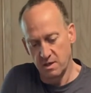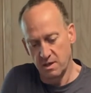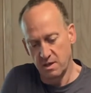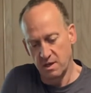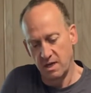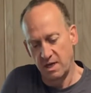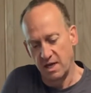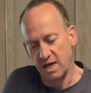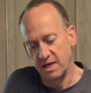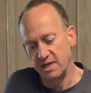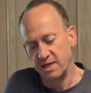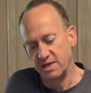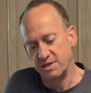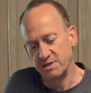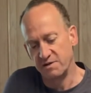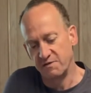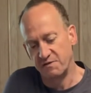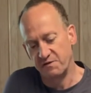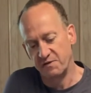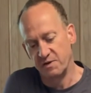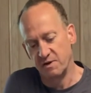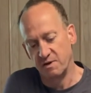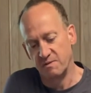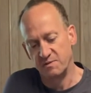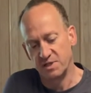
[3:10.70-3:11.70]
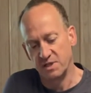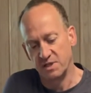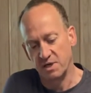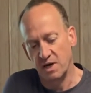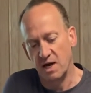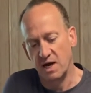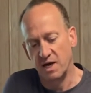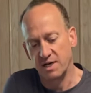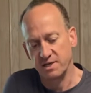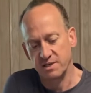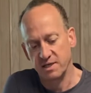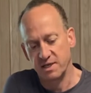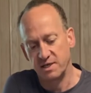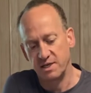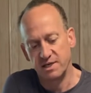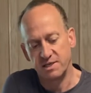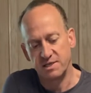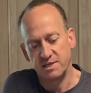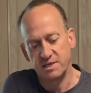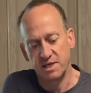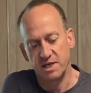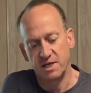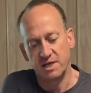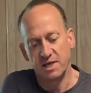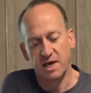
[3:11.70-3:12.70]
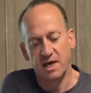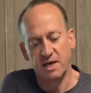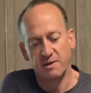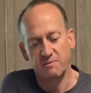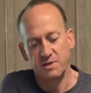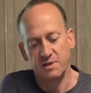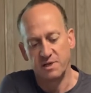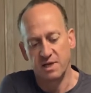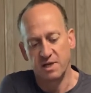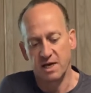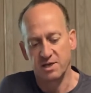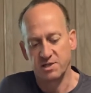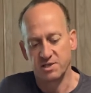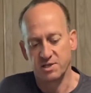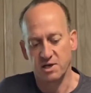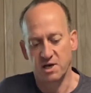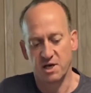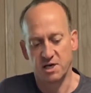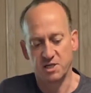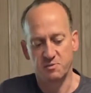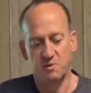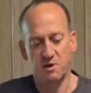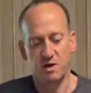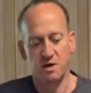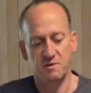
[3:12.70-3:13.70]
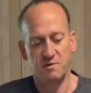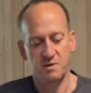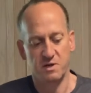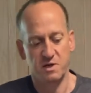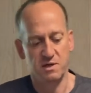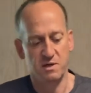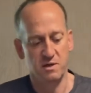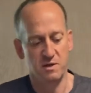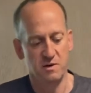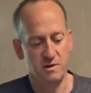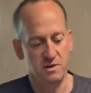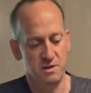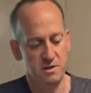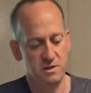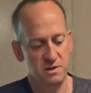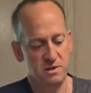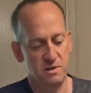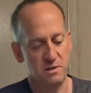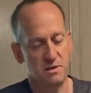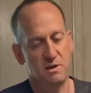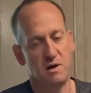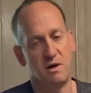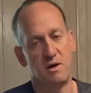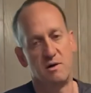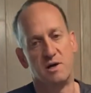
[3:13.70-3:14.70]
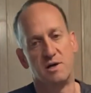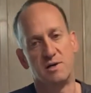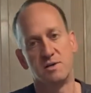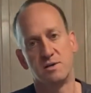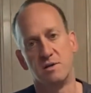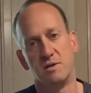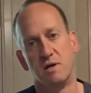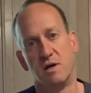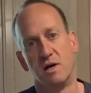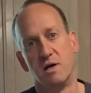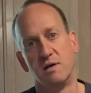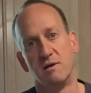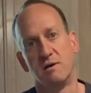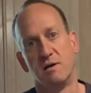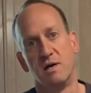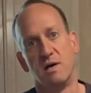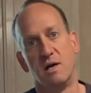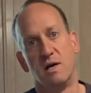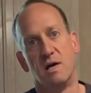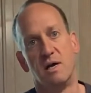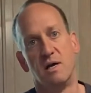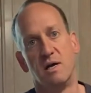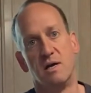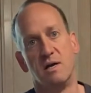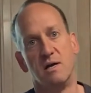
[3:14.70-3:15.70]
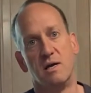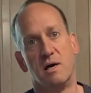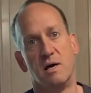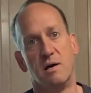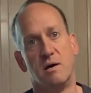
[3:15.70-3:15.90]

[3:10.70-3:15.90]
Yeah, these are from Sauced. I did say that, but yeah, Sauced BBQ is our restaurant, and